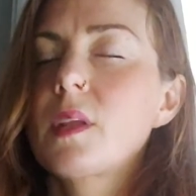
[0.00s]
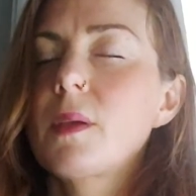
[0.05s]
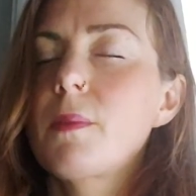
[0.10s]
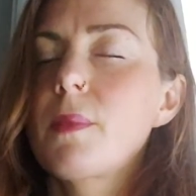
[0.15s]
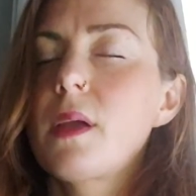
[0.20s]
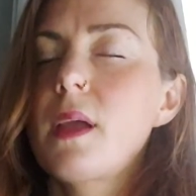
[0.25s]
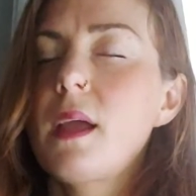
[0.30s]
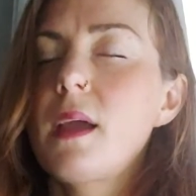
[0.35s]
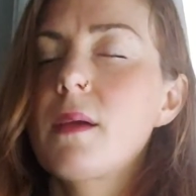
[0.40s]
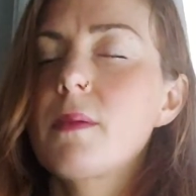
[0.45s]

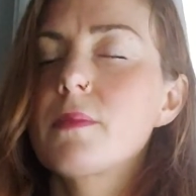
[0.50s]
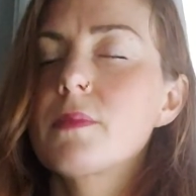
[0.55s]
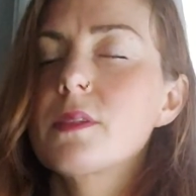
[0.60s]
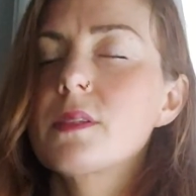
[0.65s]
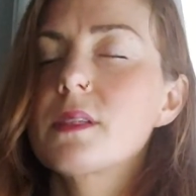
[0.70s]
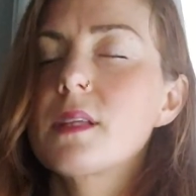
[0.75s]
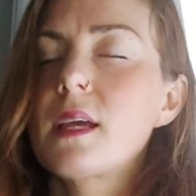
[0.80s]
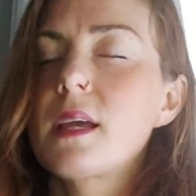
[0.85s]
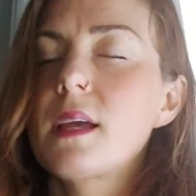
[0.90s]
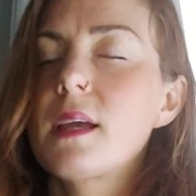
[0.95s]
Perhaps
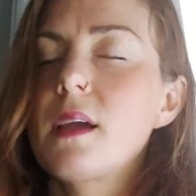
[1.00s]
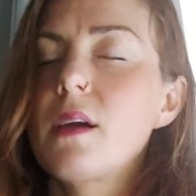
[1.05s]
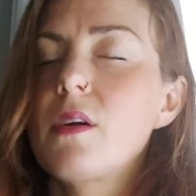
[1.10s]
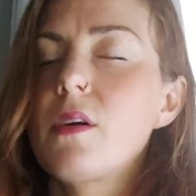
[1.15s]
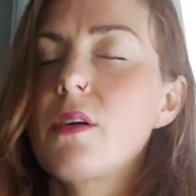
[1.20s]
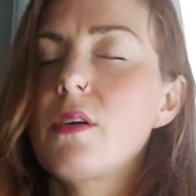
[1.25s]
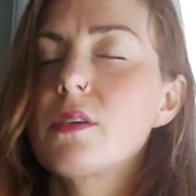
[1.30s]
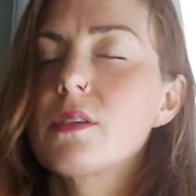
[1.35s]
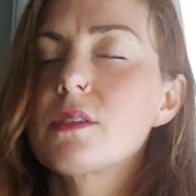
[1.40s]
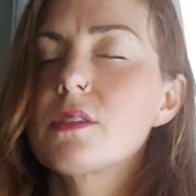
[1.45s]
they
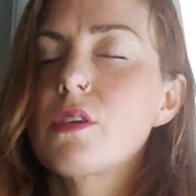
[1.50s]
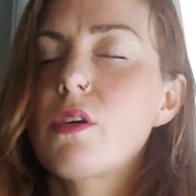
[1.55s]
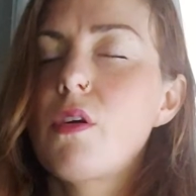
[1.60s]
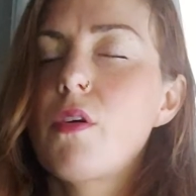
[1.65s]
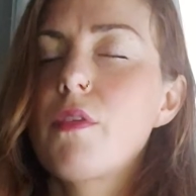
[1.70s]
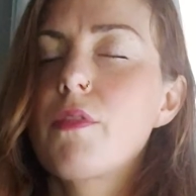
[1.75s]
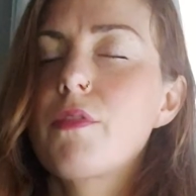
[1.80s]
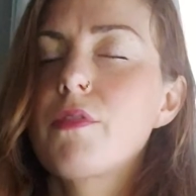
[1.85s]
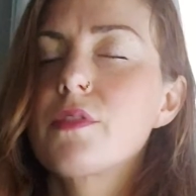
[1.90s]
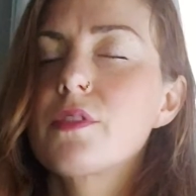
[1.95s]
are
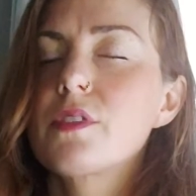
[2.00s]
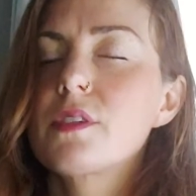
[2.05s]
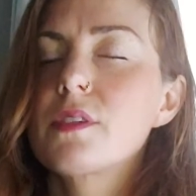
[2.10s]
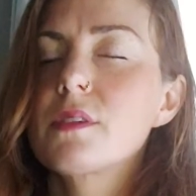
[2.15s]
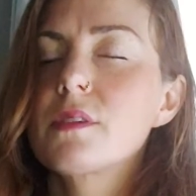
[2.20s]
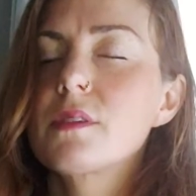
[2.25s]
soft,